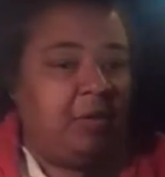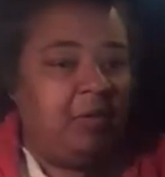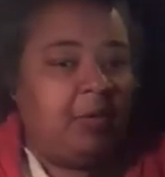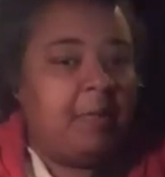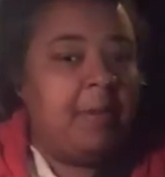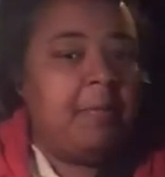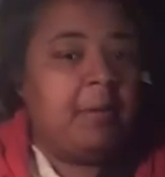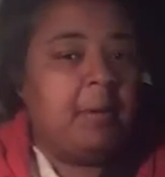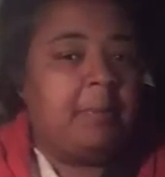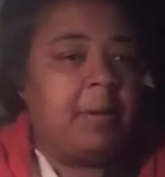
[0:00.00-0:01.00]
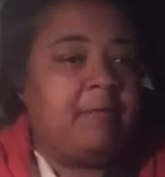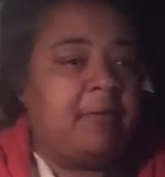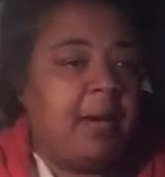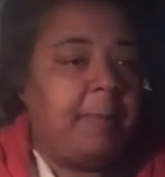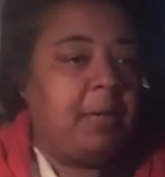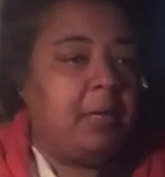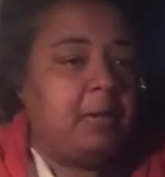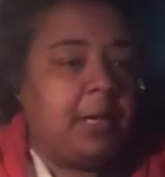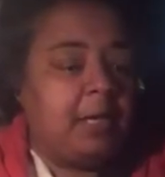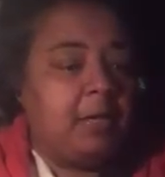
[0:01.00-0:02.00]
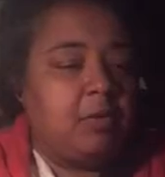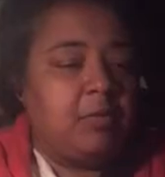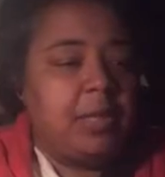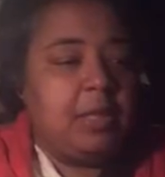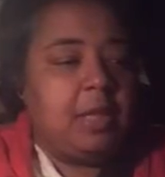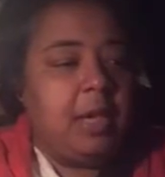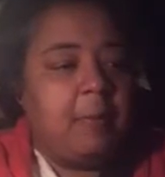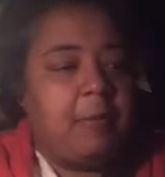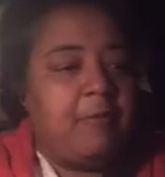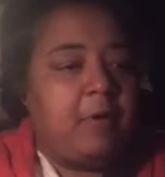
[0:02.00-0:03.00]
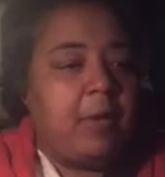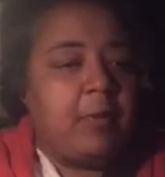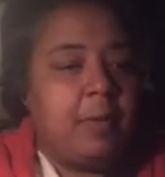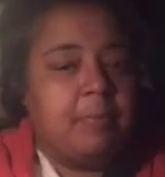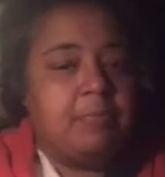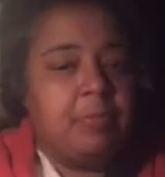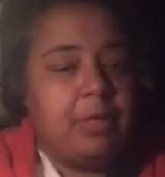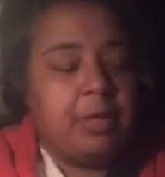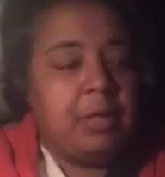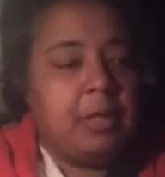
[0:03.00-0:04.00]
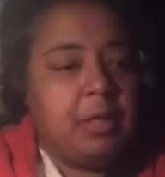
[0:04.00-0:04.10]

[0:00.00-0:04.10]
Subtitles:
remembered about Five Below, I could have went there before I went and bought